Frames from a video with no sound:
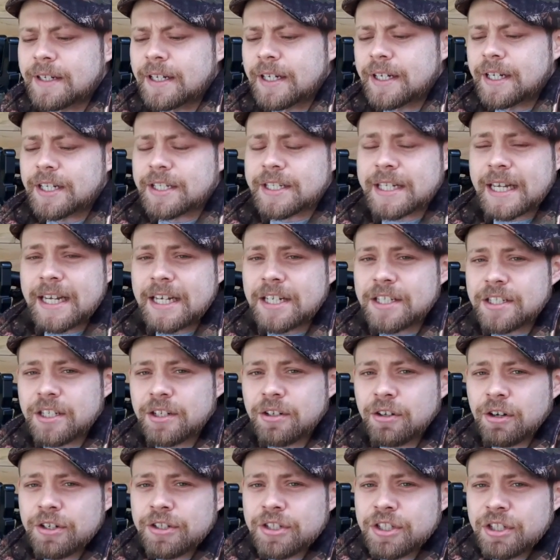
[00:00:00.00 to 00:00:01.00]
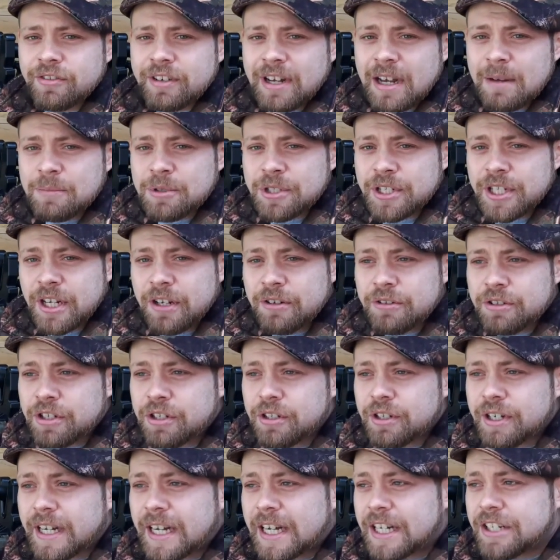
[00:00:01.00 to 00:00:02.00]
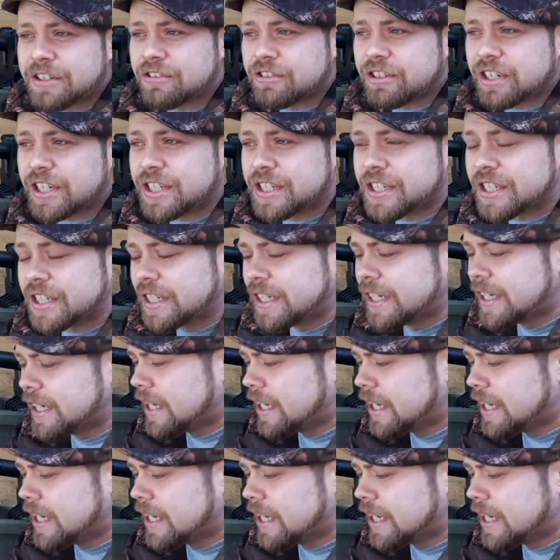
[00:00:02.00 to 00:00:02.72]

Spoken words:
and it takes the 90-gram CO2 cartridges.